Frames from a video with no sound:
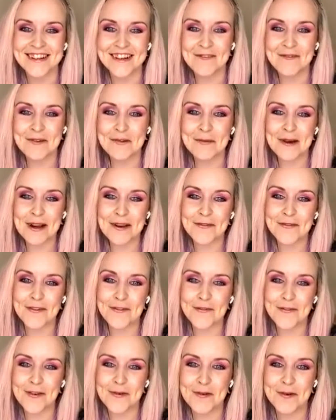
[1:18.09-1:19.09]
We'll wait for a
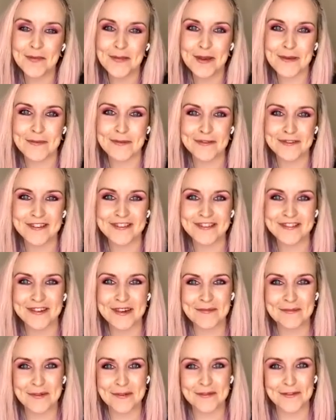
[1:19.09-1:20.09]
few more people to
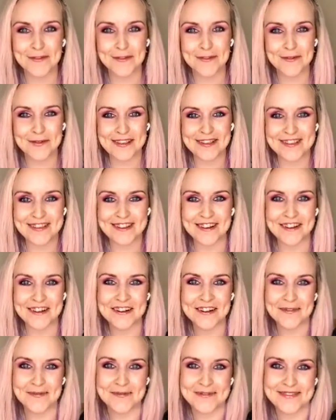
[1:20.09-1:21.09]
join before we
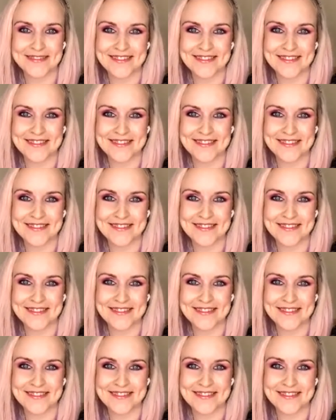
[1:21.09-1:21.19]
start.